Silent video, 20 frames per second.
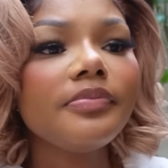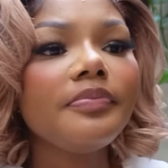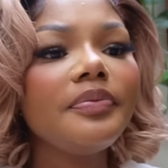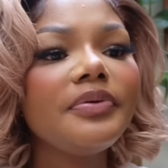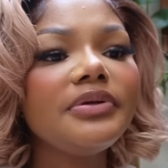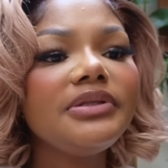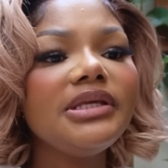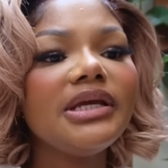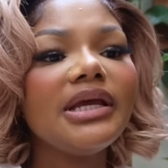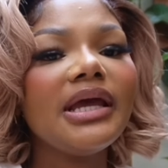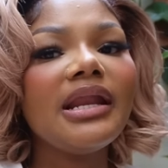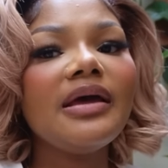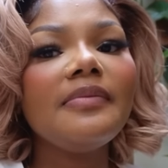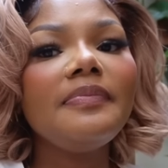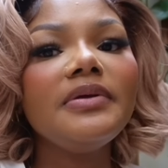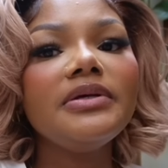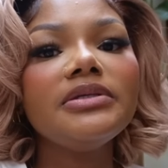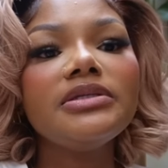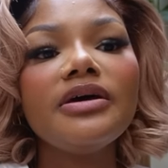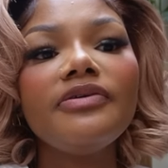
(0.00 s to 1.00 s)
What, can I
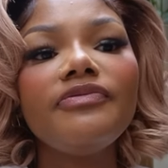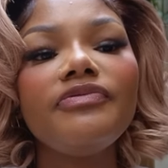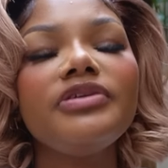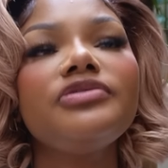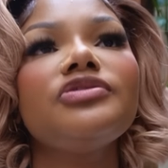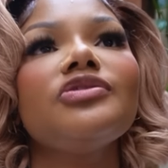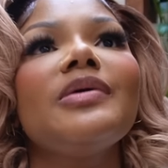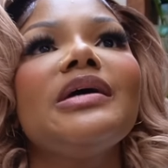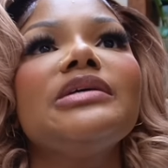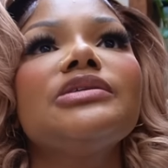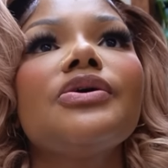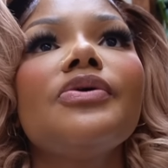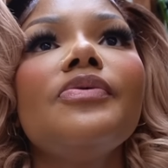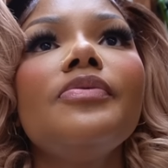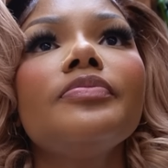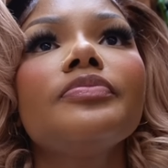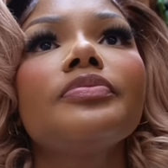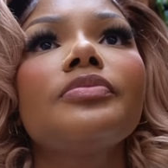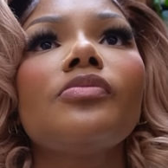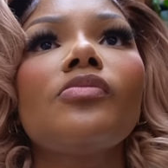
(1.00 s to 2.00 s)
please have red Tabasco?
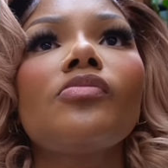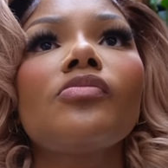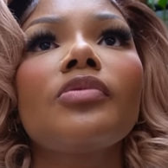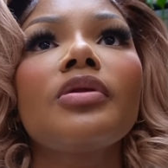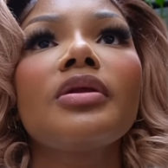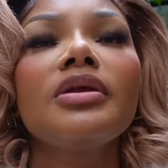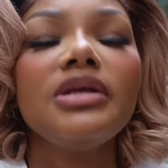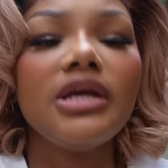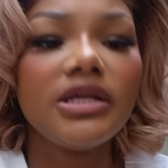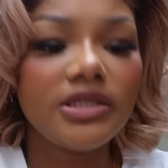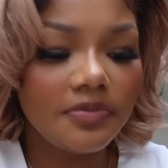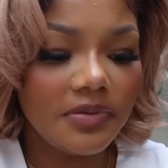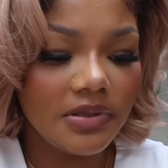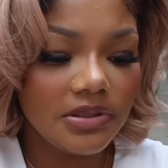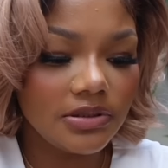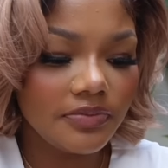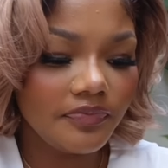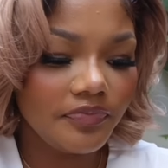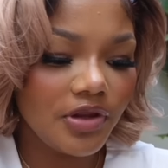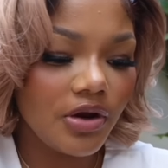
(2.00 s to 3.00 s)
Yes,
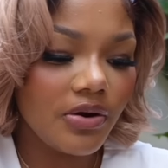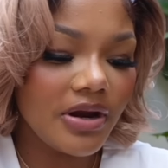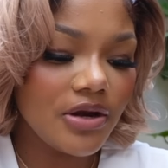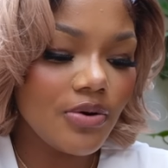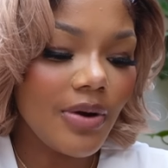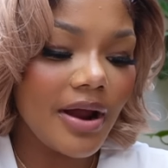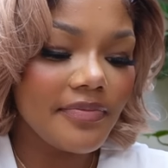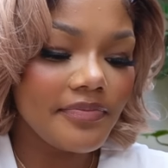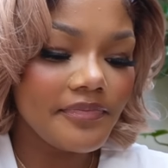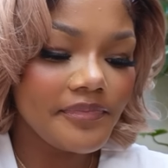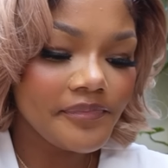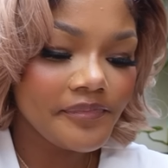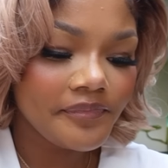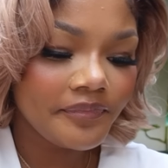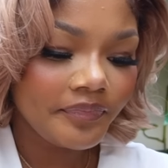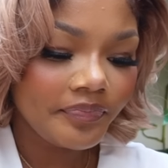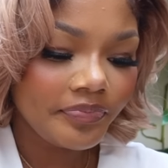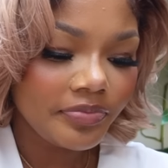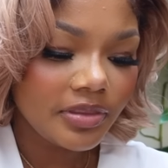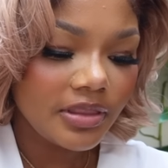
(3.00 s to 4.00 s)
please. The red one.
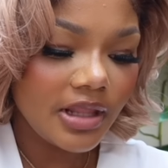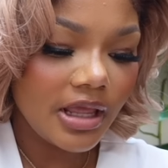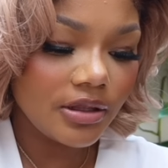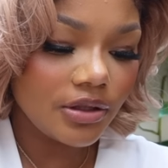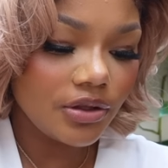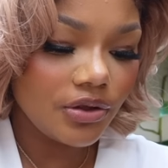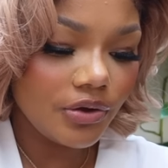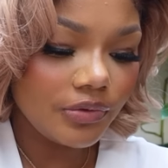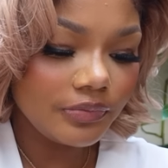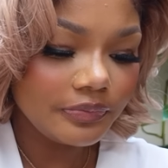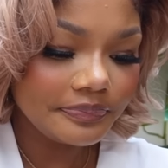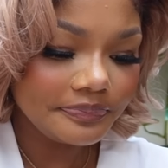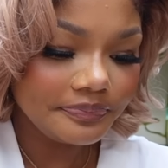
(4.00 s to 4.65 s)
Thank you.